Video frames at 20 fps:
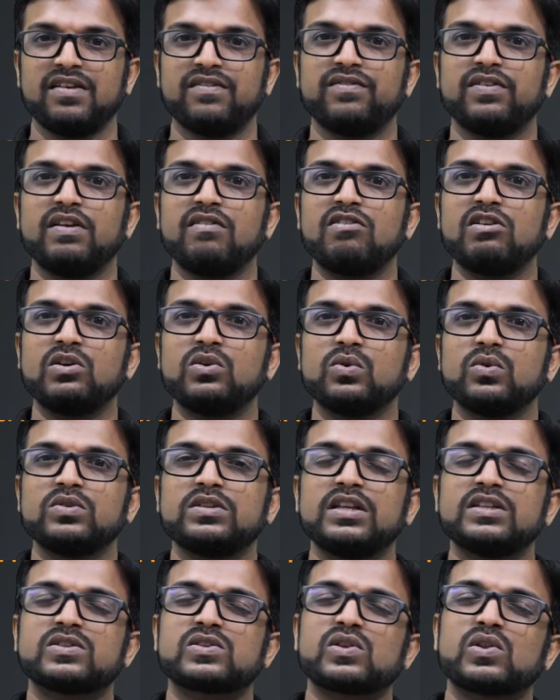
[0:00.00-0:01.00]
We will do
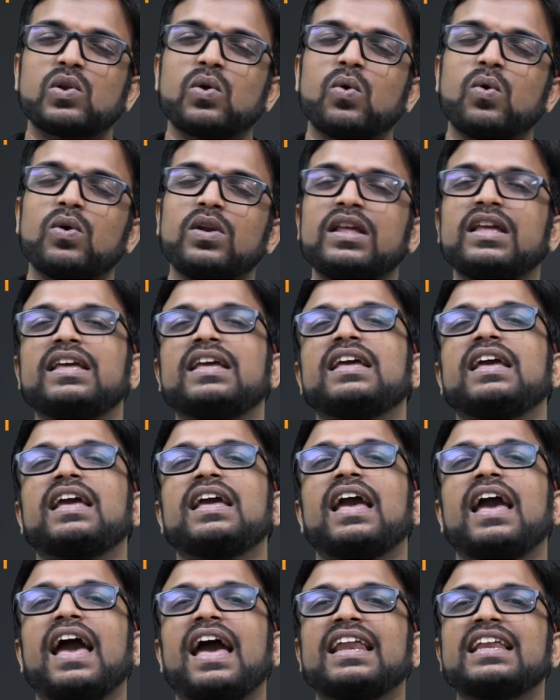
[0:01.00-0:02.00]
this slowly
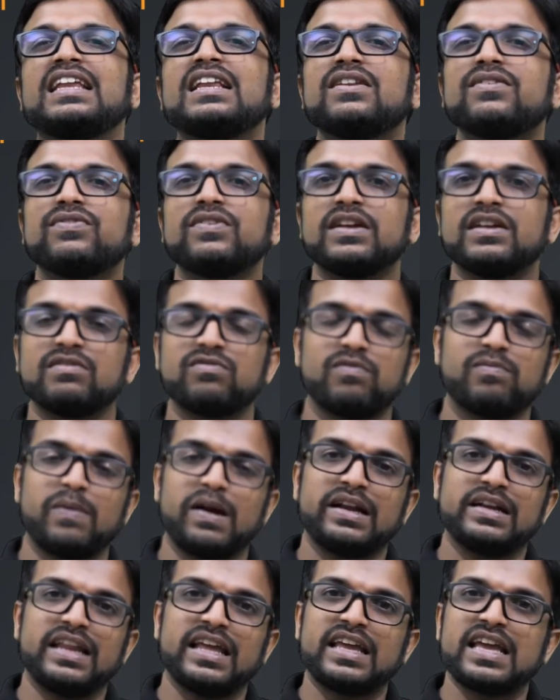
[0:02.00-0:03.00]
and
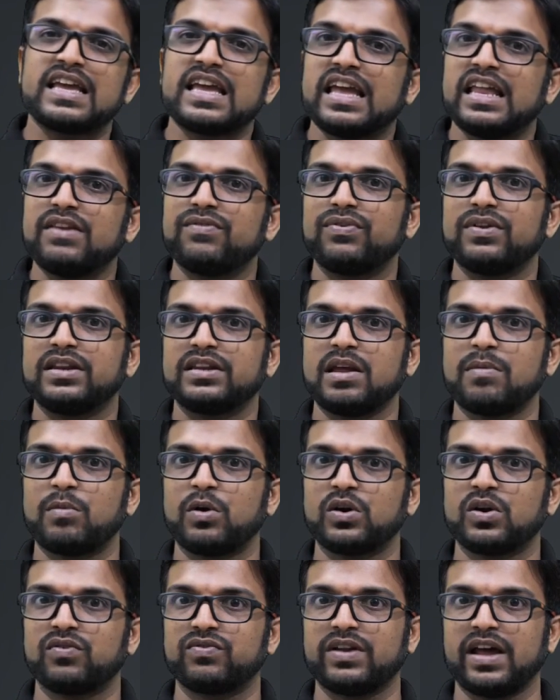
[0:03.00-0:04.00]
by taking infinite
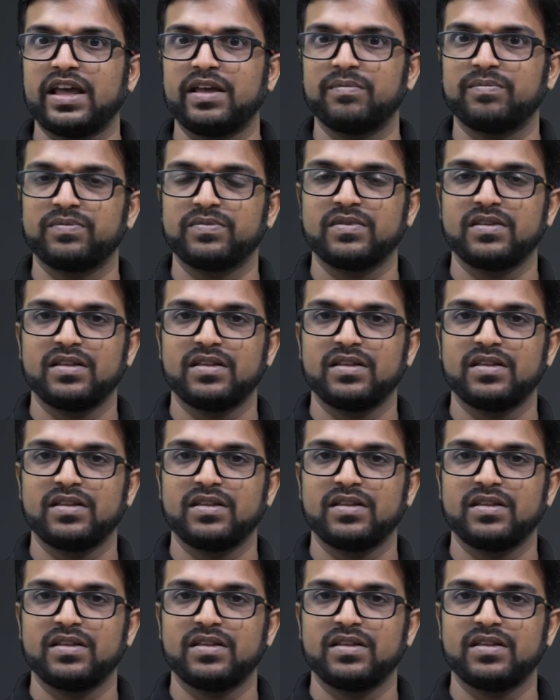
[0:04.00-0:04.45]
amount of time.